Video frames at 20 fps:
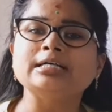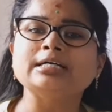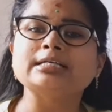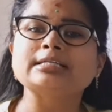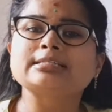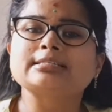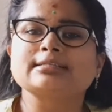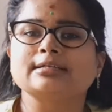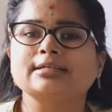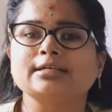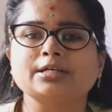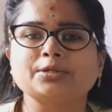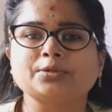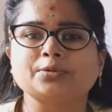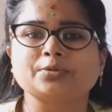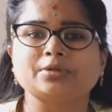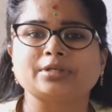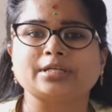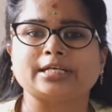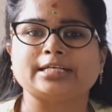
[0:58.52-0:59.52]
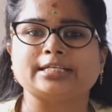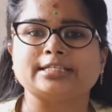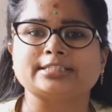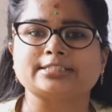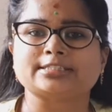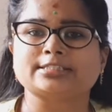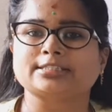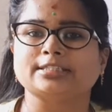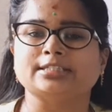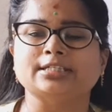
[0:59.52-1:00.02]
sour to
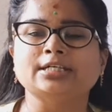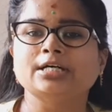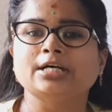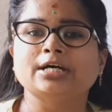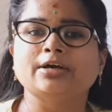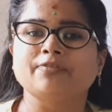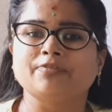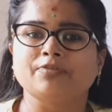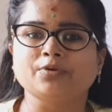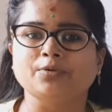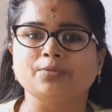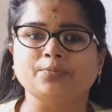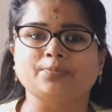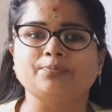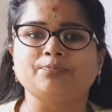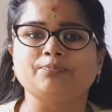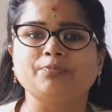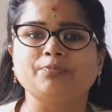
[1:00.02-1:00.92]
taste, if you